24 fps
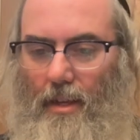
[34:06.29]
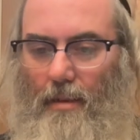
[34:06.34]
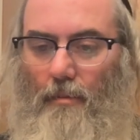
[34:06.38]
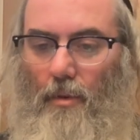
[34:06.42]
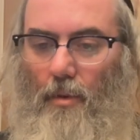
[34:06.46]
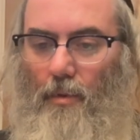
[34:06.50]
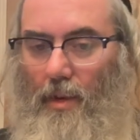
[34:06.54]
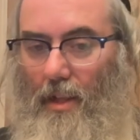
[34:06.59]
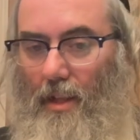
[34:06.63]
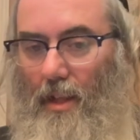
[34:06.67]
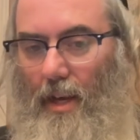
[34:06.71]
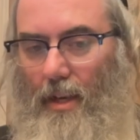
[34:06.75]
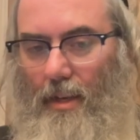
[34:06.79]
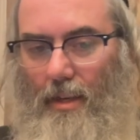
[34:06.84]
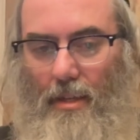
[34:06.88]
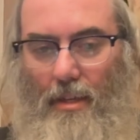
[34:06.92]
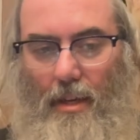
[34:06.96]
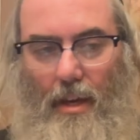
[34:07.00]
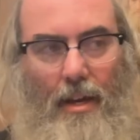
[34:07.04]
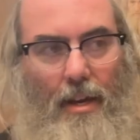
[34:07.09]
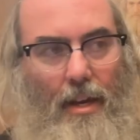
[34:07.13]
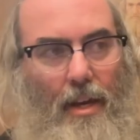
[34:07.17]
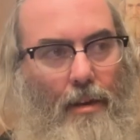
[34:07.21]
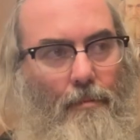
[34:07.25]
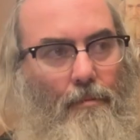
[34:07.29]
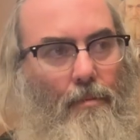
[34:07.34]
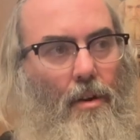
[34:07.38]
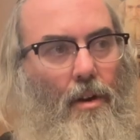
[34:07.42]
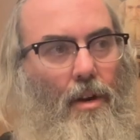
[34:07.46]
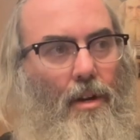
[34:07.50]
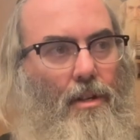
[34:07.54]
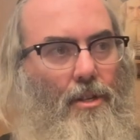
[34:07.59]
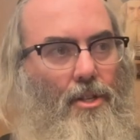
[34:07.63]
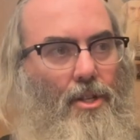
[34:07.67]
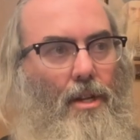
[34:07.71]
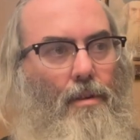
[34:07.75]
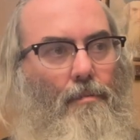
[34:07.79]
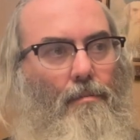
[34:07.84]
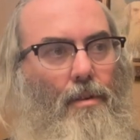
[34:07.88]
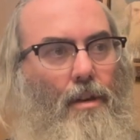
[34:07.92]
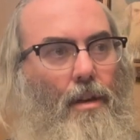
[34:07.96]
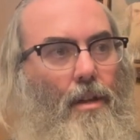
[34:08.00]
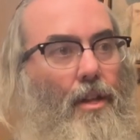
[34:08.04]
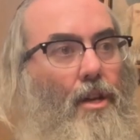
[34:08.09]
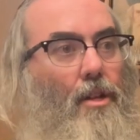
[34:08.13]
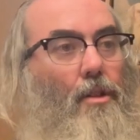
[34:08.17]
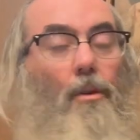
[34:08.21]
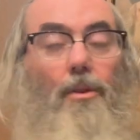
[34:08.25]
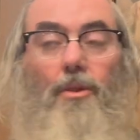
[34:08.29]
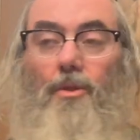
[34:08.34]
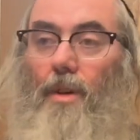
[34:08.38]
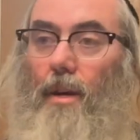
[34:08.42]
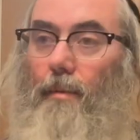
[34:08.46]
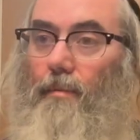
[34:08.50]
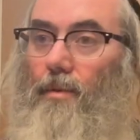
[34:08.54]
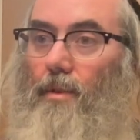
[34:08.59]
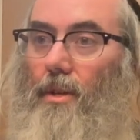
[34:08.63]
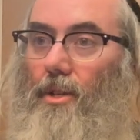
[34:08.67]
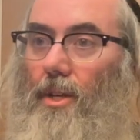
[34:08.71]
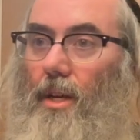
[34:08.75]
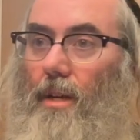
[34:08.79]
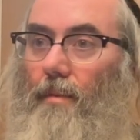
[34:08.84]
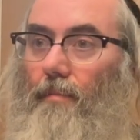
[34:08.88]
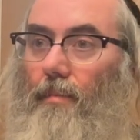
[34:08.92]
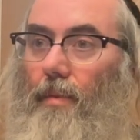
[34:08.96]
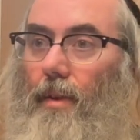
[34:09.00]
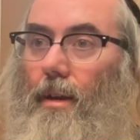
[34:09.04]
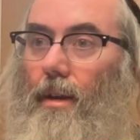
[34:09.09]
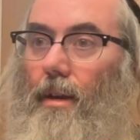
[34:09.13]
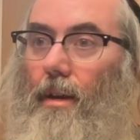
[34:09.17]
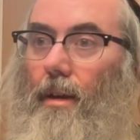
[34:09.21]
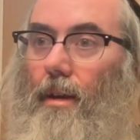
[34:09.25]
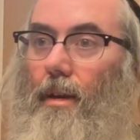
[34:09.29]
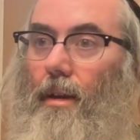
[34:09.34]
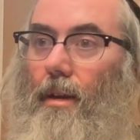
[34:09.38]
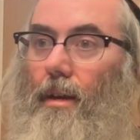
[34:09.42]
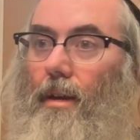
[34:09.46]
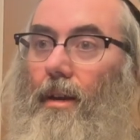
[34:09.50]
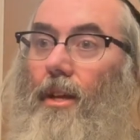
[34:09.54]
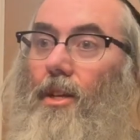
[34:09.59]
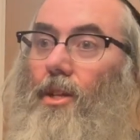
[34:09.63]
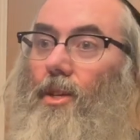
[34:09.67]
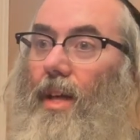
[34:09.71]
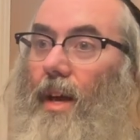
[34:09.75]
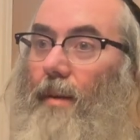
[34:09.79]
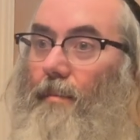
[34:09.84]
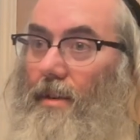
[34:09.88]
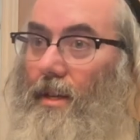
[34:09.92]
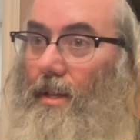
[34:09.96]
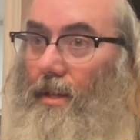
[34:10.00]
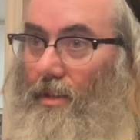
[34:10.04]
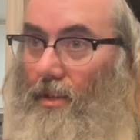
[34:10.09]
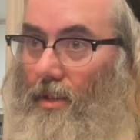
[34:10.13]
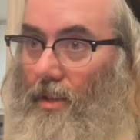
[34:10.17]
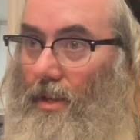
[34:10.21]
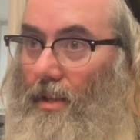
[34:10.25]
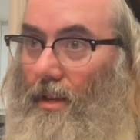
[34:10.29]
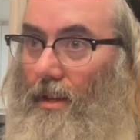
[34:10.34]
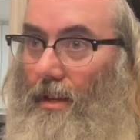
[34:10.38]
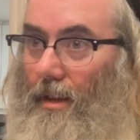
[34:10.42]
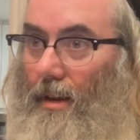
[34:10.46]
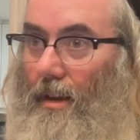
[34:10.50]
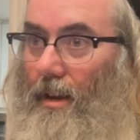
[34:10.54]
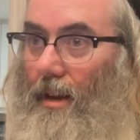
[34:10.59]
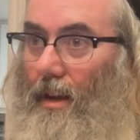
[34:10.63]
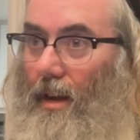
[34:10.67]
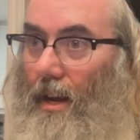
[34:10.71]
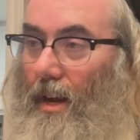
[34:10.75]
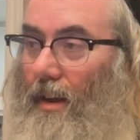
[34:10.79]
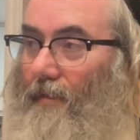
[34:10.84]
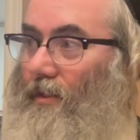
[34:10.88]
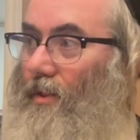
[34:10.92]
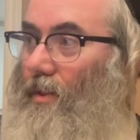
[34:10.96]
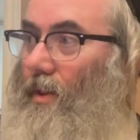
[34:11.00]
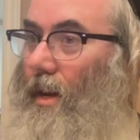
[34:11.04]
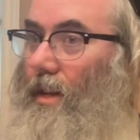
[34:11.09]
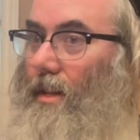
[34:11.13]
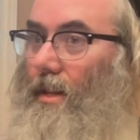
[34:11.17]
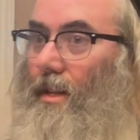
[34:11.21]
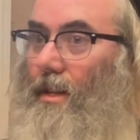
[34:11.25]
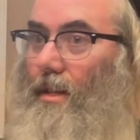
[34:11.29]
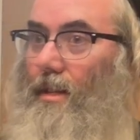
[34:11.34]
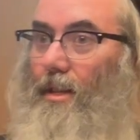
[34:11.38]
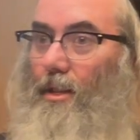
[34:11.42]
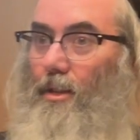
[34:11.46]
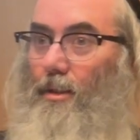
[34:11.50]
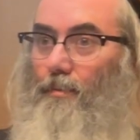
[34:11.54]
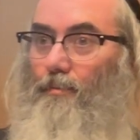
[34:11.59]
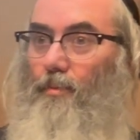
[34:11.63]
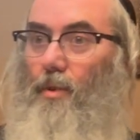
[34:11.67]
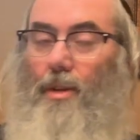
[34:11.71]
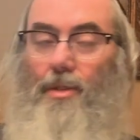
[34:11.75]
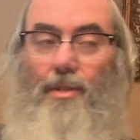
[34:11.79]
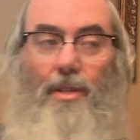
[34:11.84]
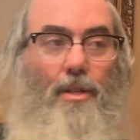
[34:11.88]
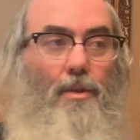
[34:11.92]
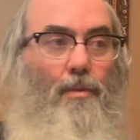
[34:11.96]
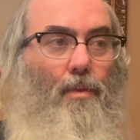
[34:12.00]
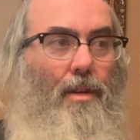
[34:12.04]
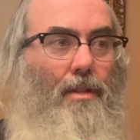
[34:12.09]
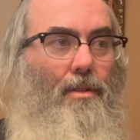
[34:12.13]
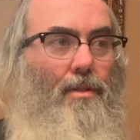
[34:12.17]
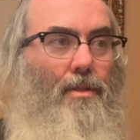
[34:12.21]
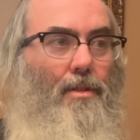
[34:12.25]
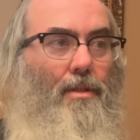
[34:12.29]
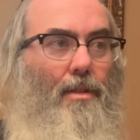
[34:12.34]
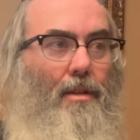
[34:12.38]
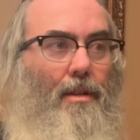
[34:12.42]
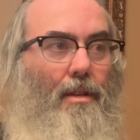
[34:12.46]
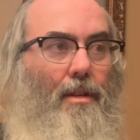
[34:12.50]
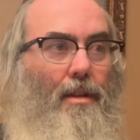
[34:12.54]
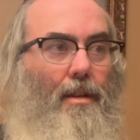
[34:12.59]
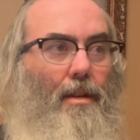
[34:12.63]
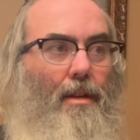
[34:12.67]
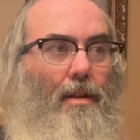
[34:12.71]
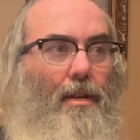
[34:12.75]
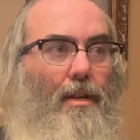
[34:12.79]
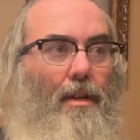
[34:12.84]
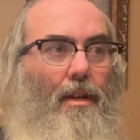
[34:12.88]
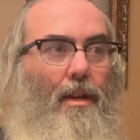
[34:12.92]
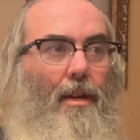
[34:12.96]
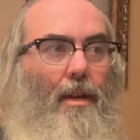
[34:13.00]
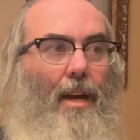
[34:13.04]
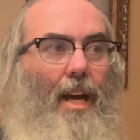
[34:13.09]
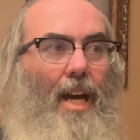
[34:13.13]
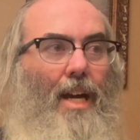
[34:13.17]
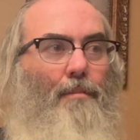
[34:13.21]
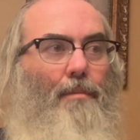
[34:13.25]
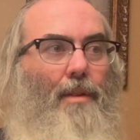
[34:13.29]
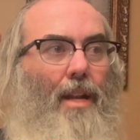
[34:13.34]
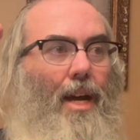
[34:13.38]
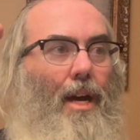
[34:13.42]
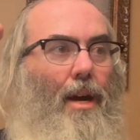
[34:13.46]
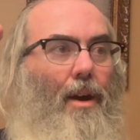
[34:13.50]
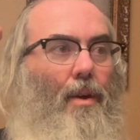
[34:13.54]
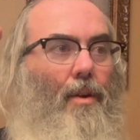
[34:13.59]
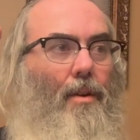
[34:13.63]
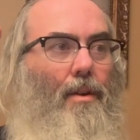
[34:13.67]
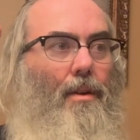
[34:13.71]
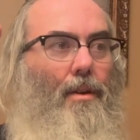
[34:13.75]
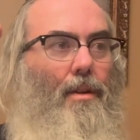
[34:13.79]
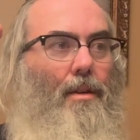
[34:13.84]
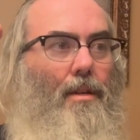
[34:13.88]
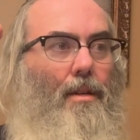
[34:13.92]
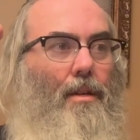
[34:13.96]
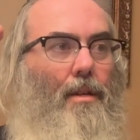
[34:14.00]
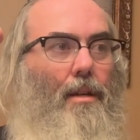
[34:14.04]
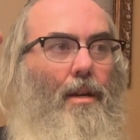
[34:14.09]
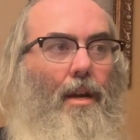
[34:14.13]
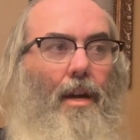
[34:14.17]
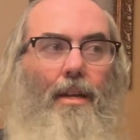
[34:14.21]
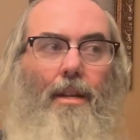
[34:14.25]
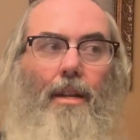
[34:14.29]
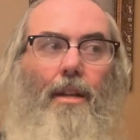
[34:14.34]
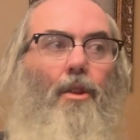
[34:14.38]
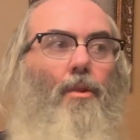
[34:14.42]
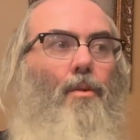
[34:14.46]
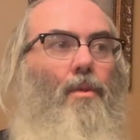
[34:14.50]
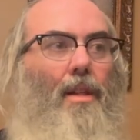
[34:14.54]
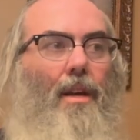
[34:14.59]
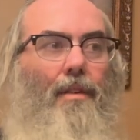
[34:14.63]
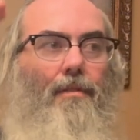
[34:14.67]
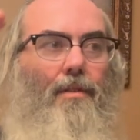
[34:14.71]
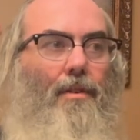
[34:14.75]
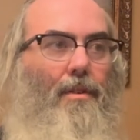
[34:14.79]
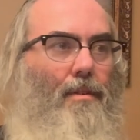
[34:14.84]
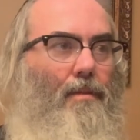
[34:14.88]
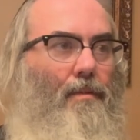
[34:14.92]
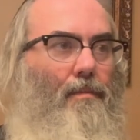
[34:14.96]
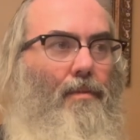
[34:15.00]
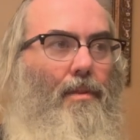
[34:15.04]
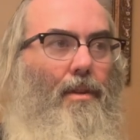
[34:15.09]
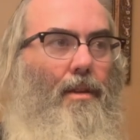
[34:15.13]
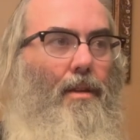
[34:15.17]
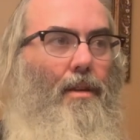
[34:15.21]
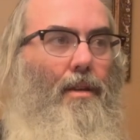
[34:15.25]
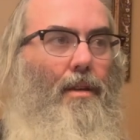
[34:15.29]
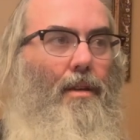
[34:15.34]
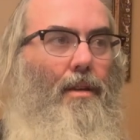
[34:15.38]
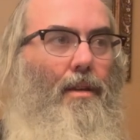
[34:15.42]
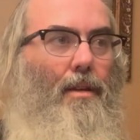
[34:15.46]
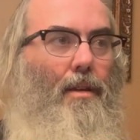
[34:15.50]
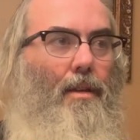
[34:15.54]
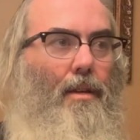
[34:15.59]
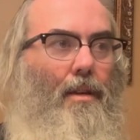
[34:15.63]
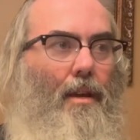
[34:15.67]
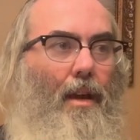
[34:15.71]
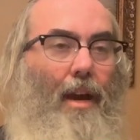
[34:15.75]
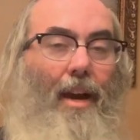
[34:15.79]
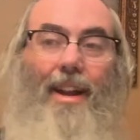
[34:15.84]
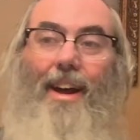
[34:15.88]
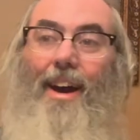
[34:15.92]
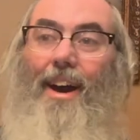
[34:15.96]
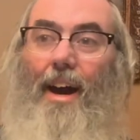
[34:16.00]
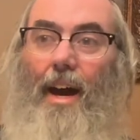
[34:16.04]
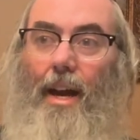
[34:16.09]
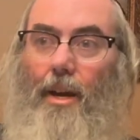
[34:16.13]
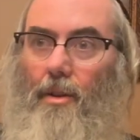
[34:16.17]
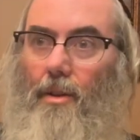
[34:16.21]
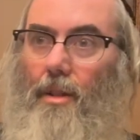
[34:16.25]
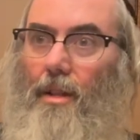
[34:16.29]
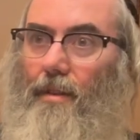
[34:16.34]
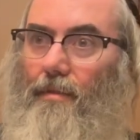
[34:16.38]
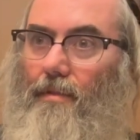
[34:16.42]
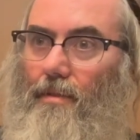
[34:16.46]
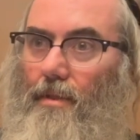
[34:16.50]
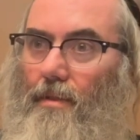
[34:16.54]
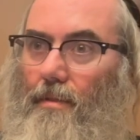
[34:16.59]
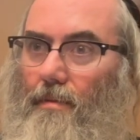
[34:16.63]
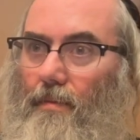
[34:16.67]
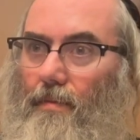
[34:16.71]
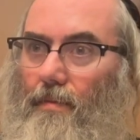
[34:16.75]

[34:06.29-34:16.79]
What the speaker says: more reliant I am on Hashem, the closer I am to Hashem. So that means after I did this process once, I'm now at a new level and a higher level.